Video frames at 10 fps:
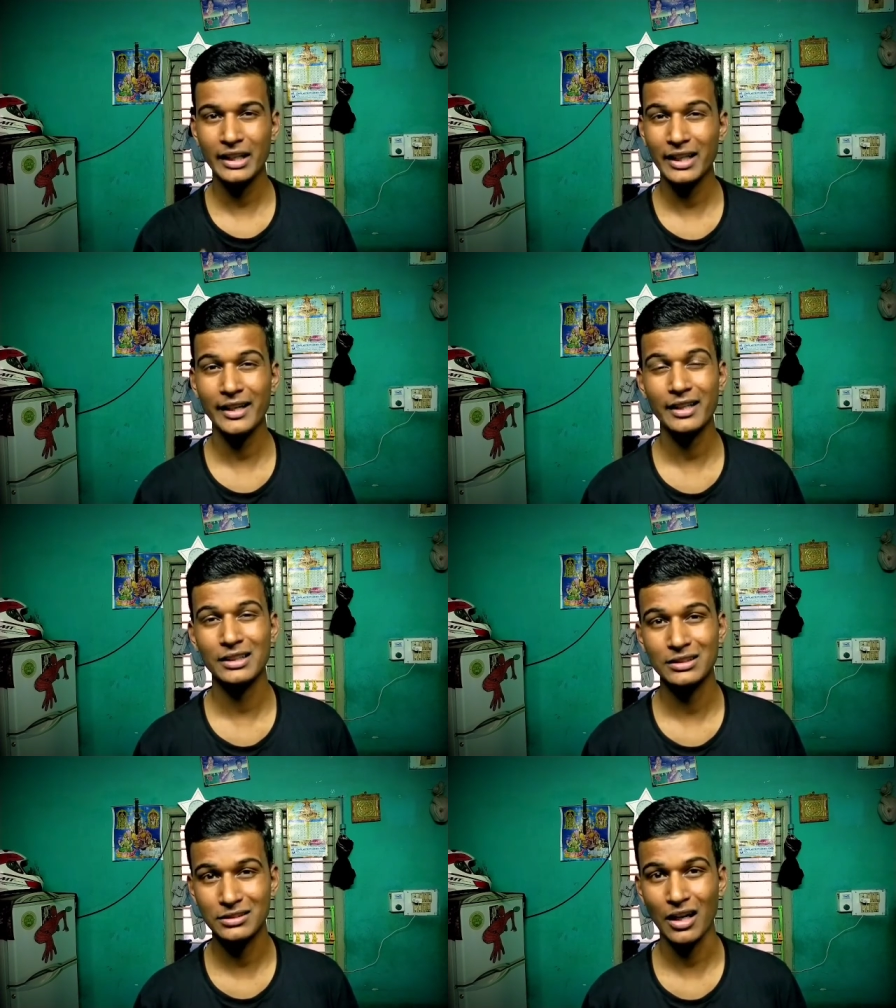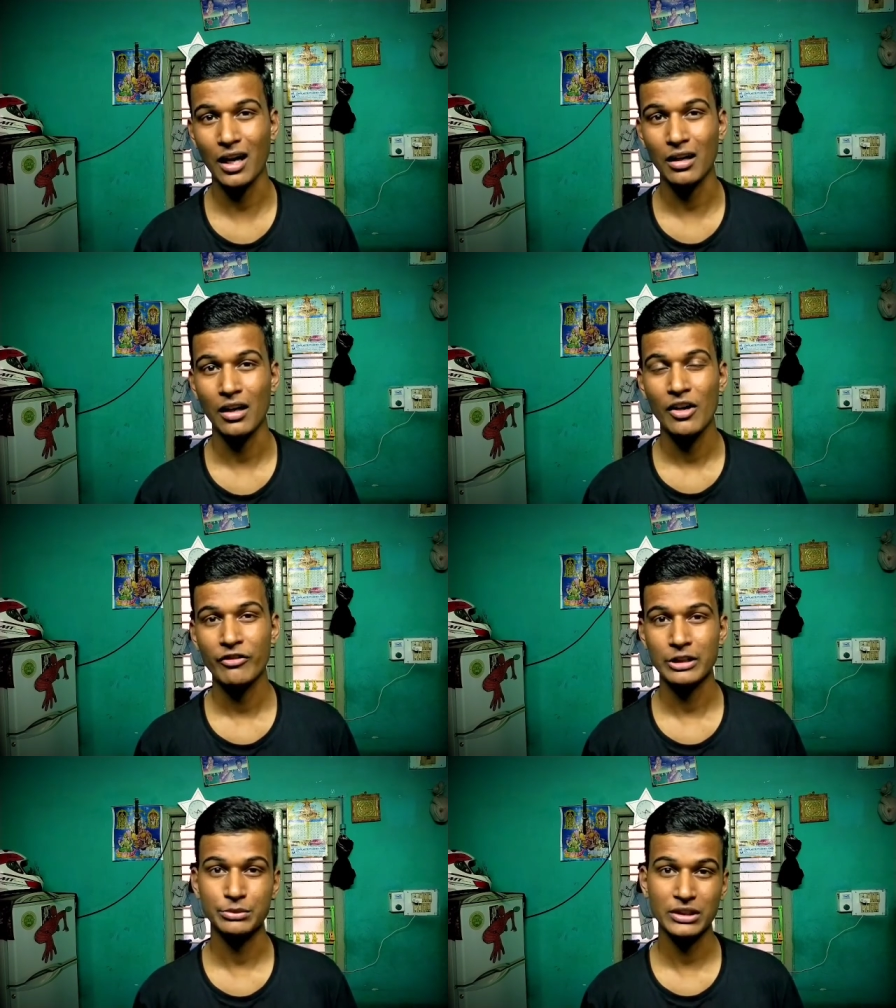creating this car
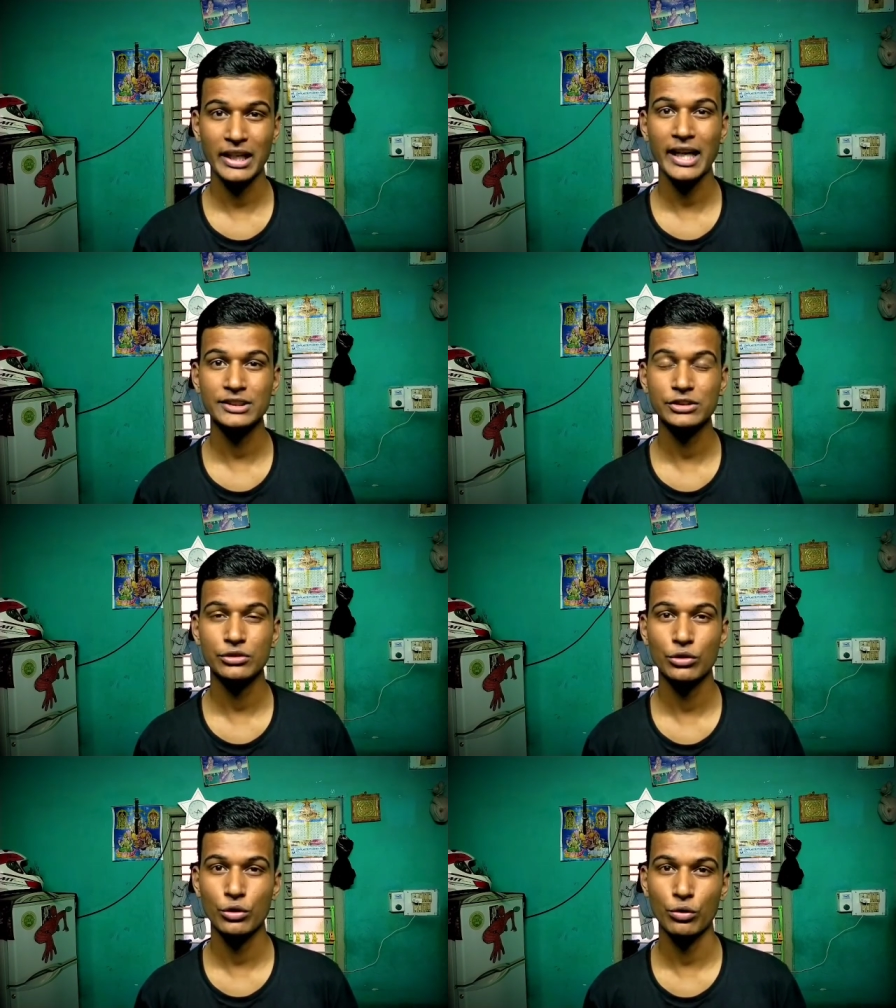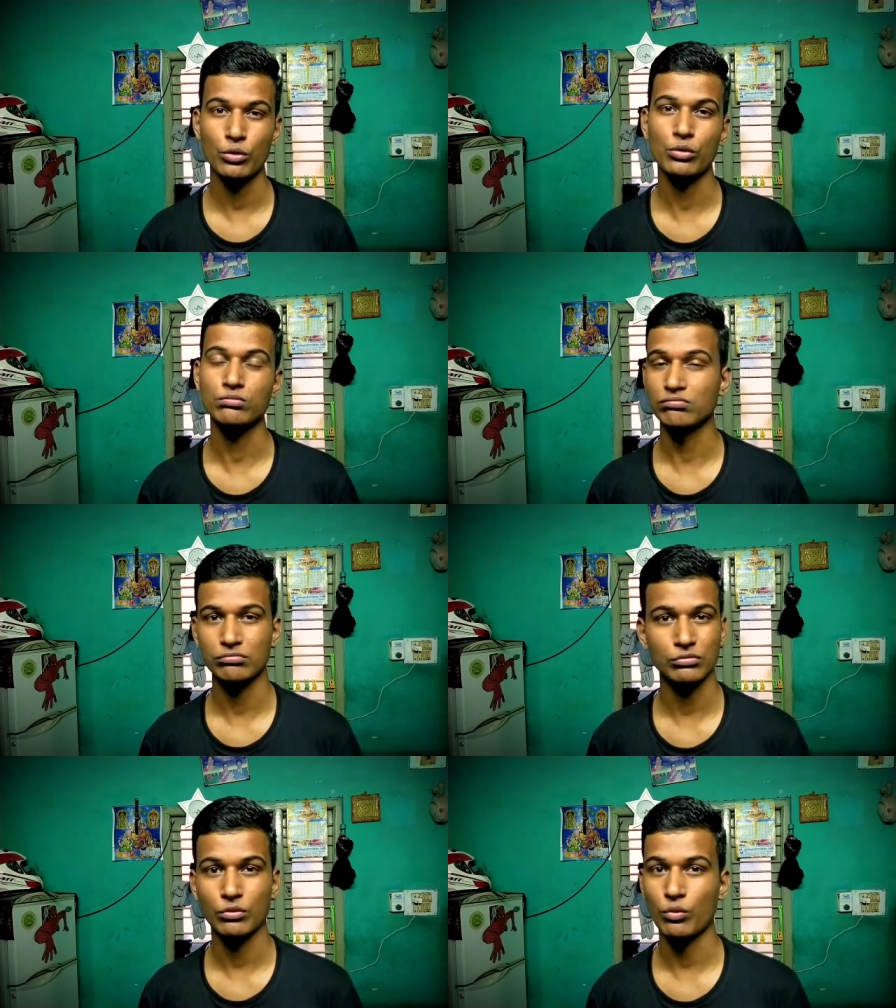from scratch to